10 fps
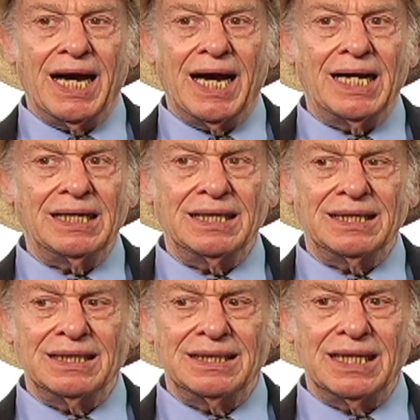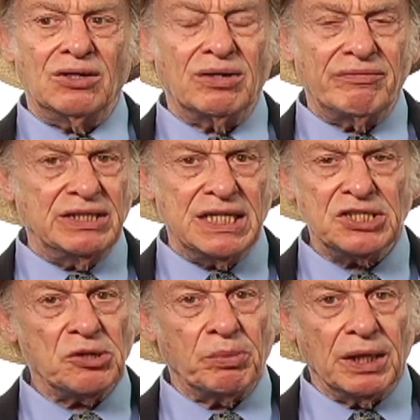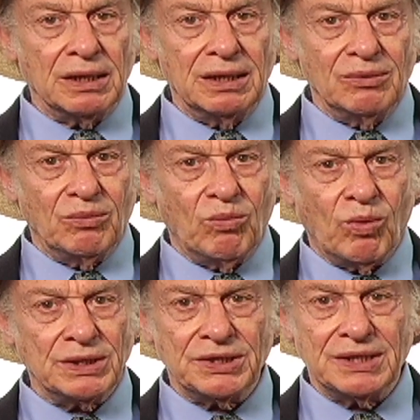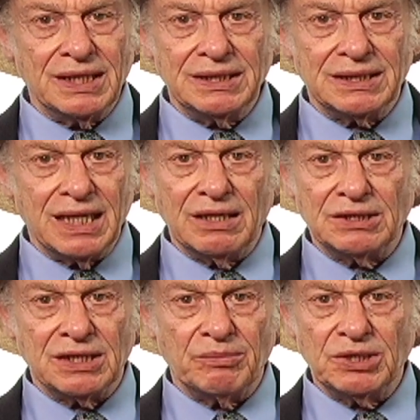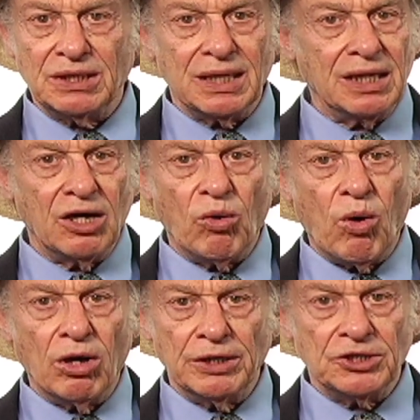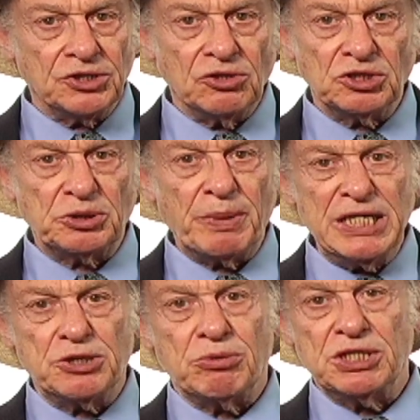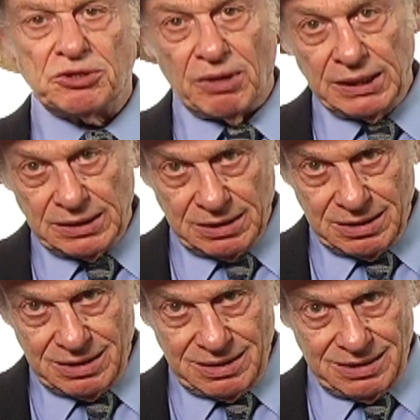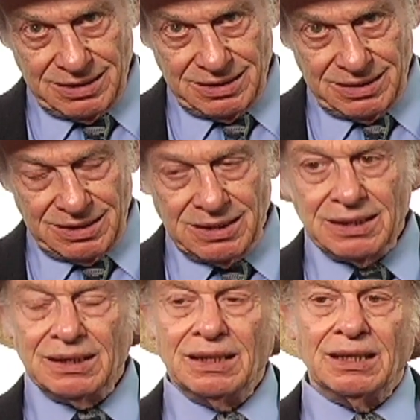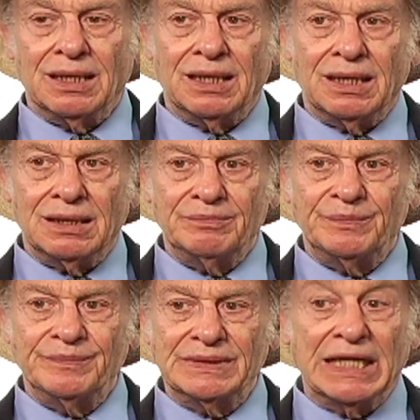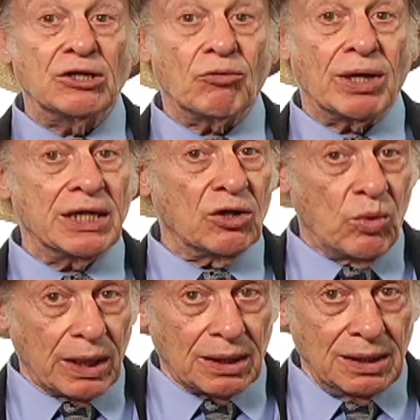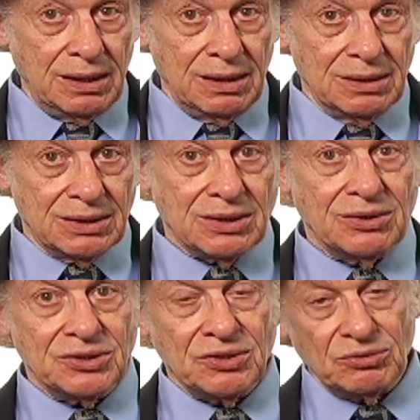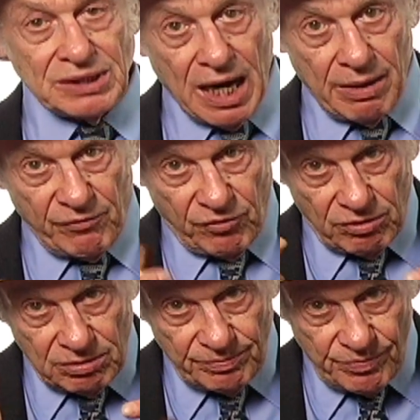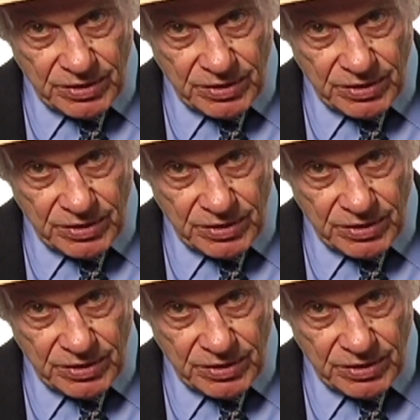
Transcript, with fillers: and they don't have a discipline. Once they state a subject, they can go on. There's no space restraint. And they're writing quickly, so there's no time for